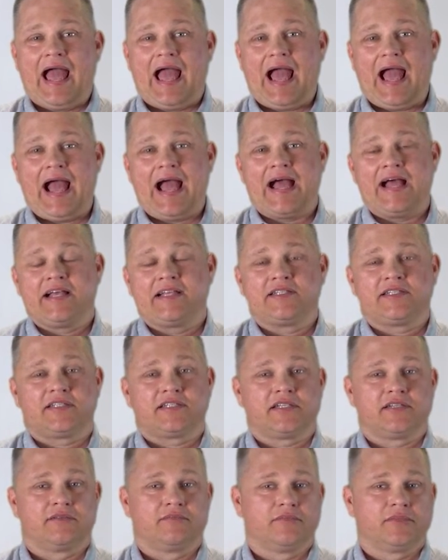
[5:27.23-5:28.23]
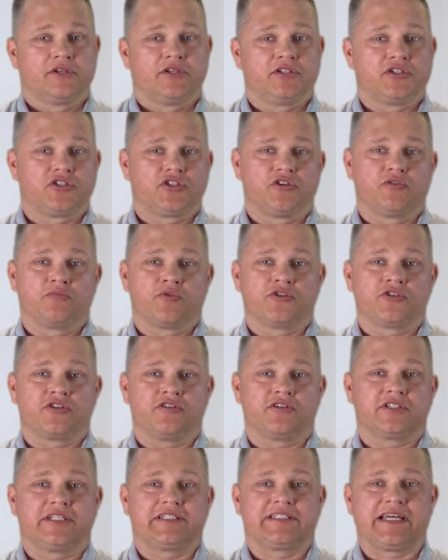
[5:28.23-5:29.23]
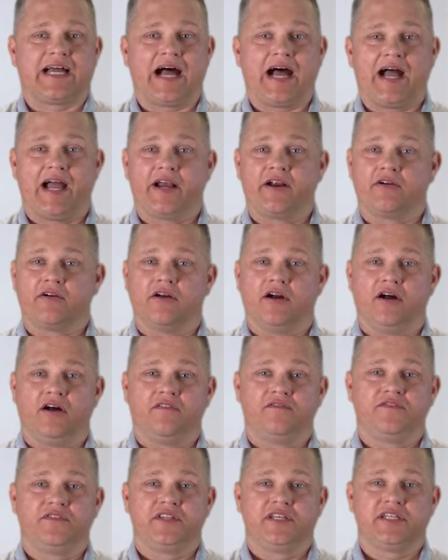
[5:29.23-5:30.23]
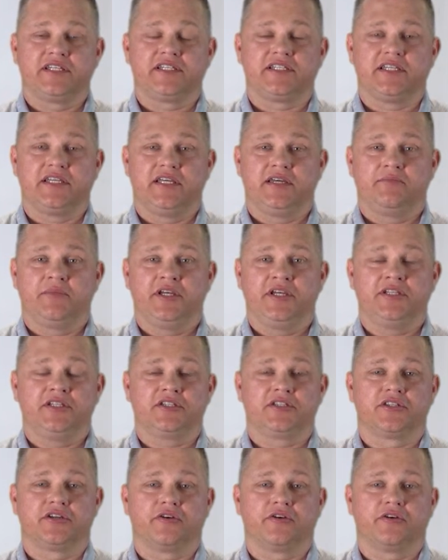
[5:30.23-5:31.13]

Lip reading: as consumers start to tire of this image,